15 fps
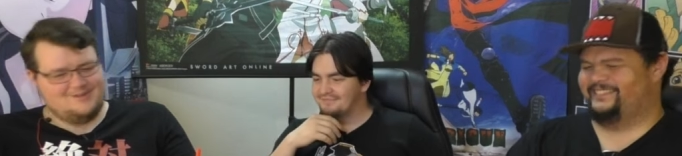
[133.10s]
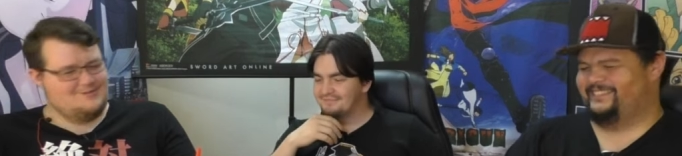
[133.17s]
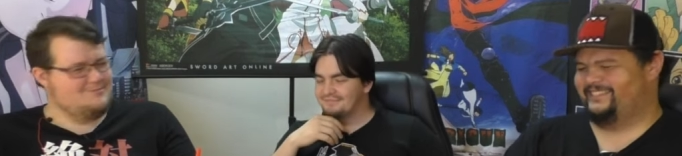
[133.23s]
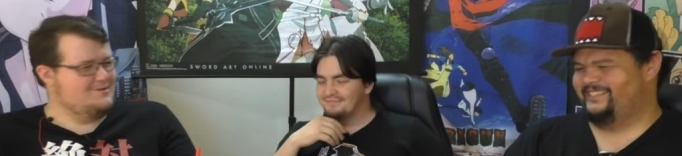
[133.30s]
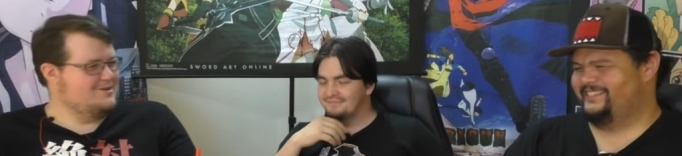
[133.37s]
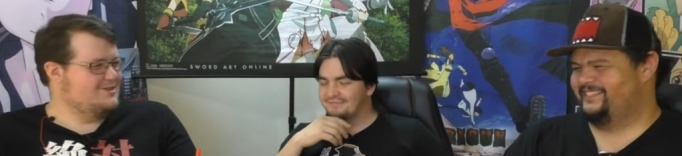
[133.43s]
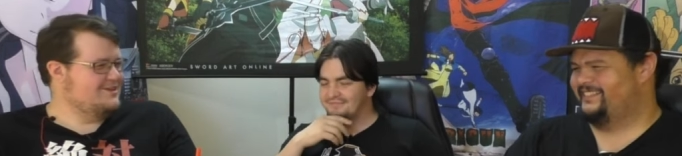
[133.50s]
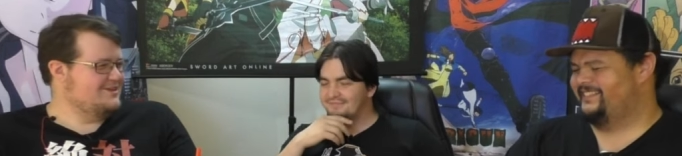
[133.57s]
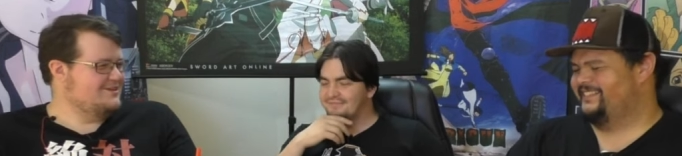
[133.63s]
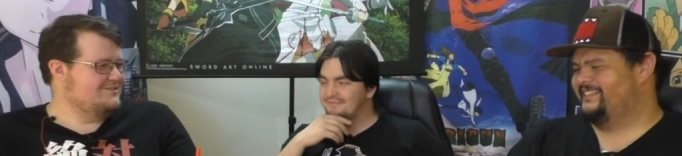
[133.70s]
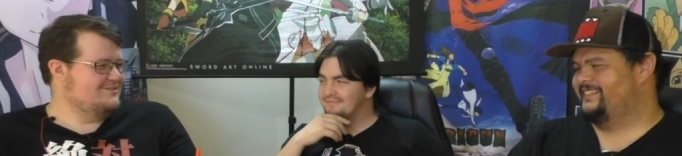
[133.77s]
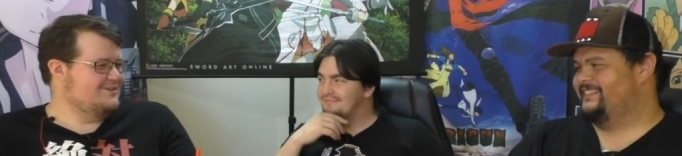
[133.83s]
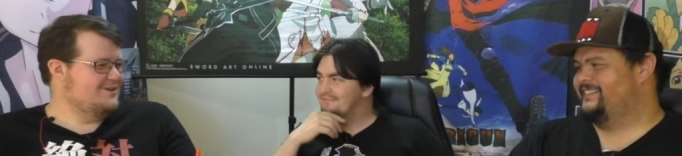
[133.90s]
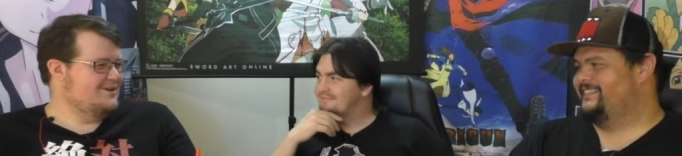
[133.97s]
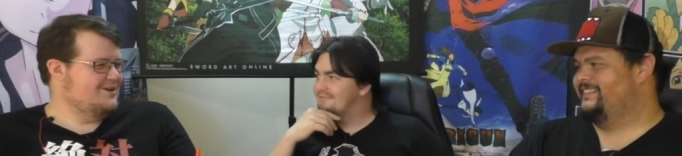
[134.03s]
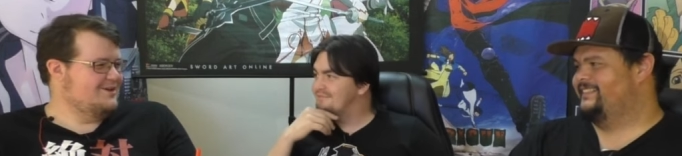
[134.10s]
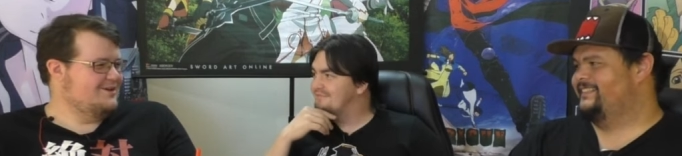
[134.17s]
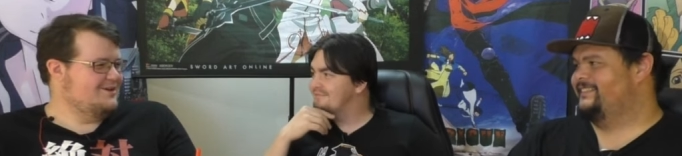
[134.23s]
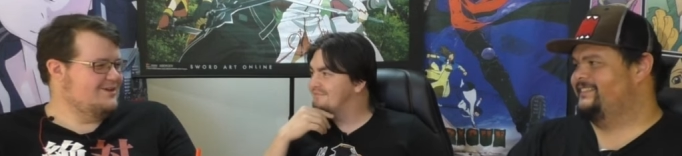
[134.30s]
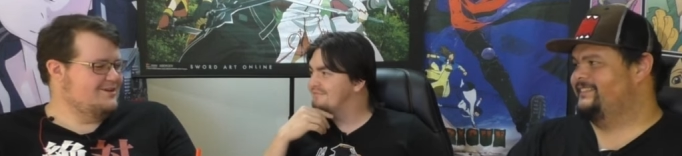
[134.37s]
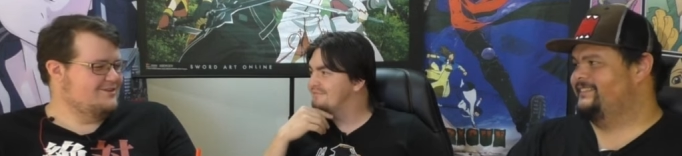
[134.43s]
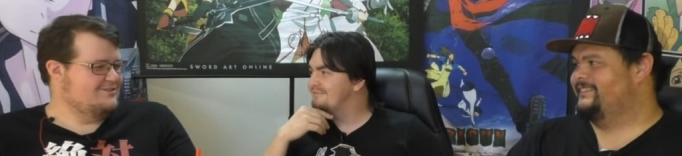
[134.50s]
Speaker 1: with his
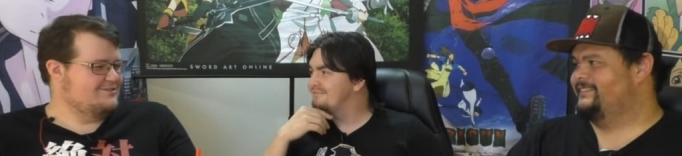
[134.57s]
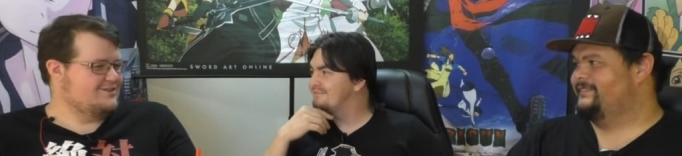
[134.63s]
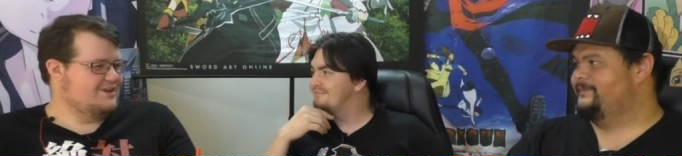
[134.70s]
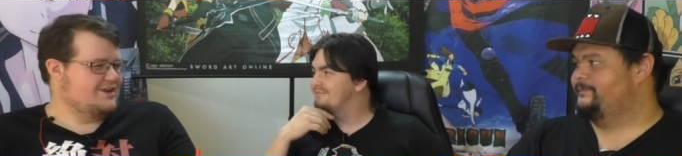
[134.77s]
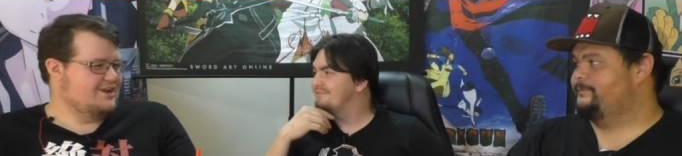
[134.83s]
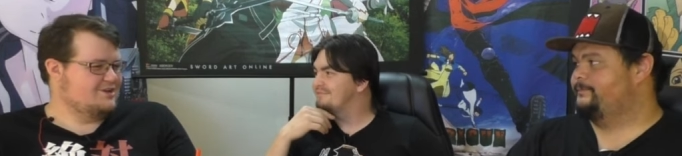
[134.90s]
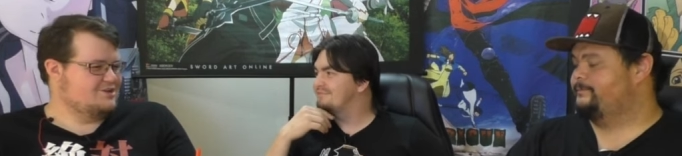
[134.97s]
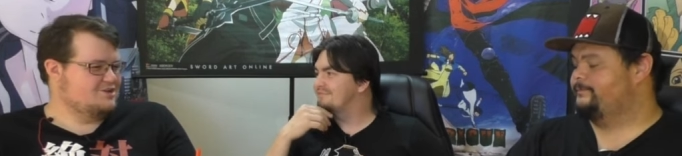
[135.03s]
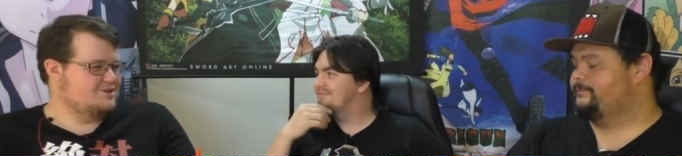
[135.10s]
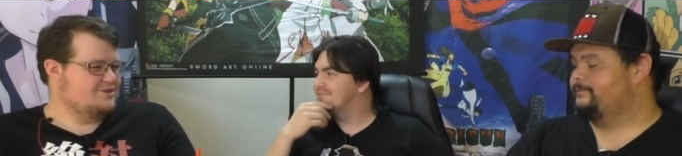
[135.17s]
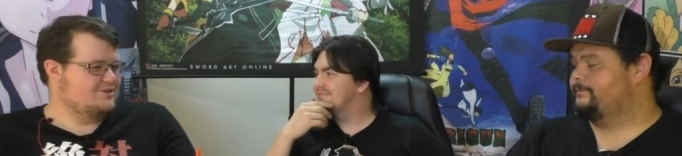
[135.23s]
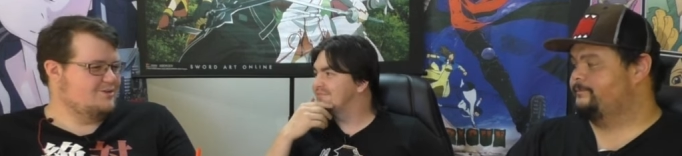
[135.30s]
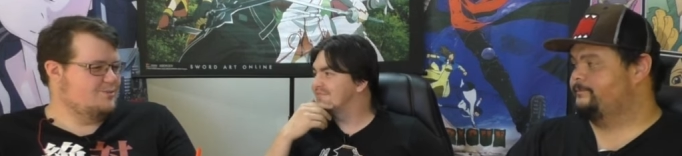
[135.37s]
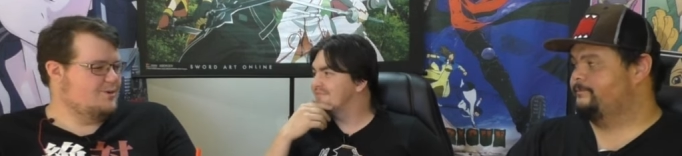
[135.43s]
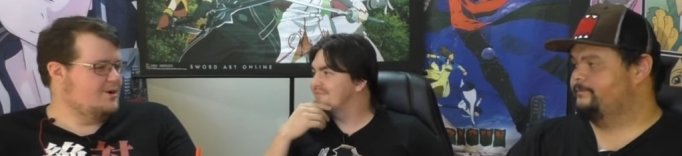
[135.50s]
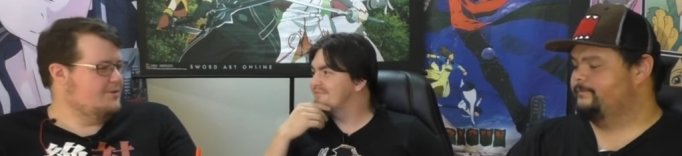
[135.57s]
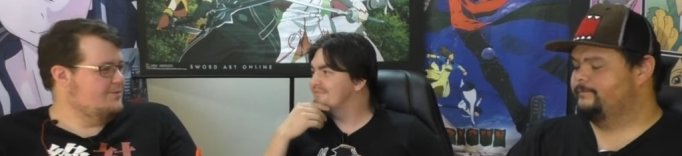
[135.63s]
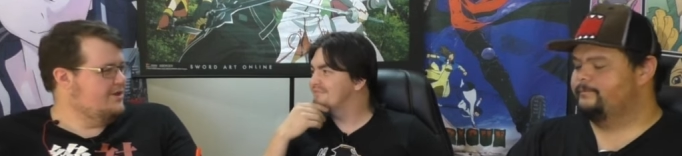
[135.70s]
connection to the white